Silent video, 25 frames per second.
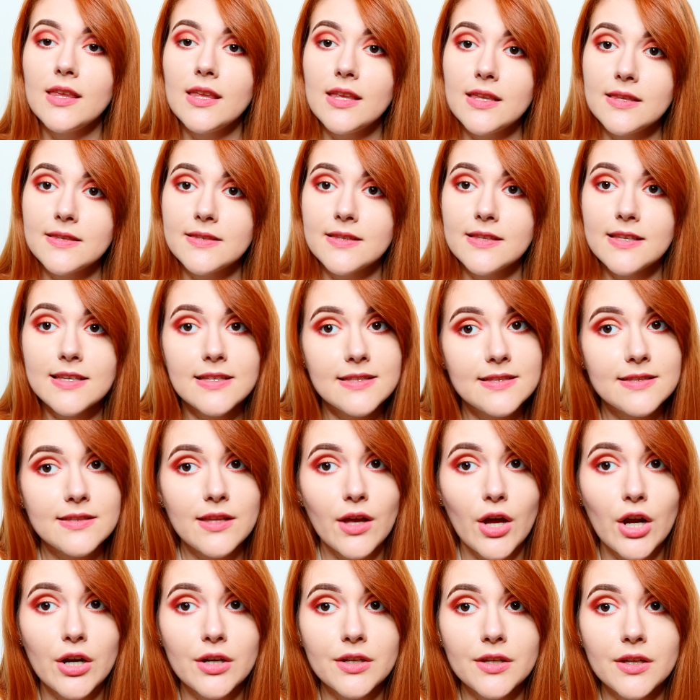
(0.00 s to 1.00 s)
easily
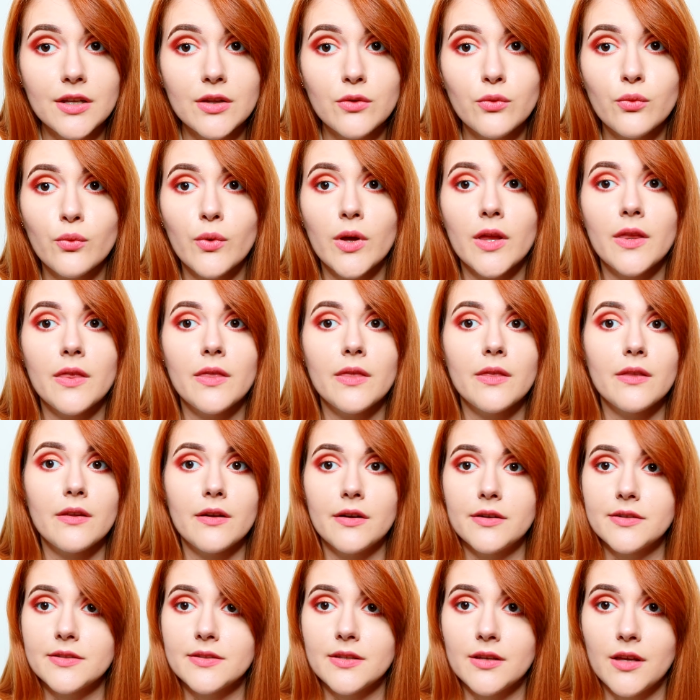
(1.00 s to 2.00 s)
start it when
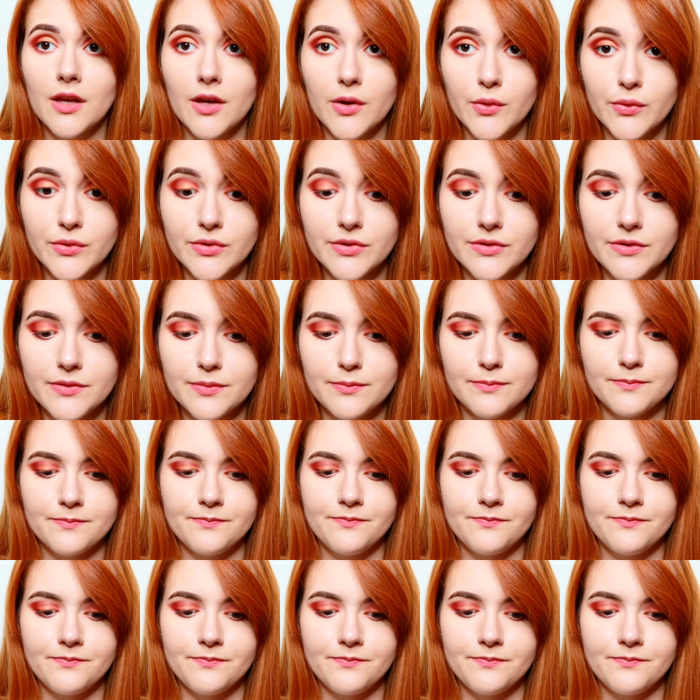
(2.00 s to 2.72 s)
there's a ghost."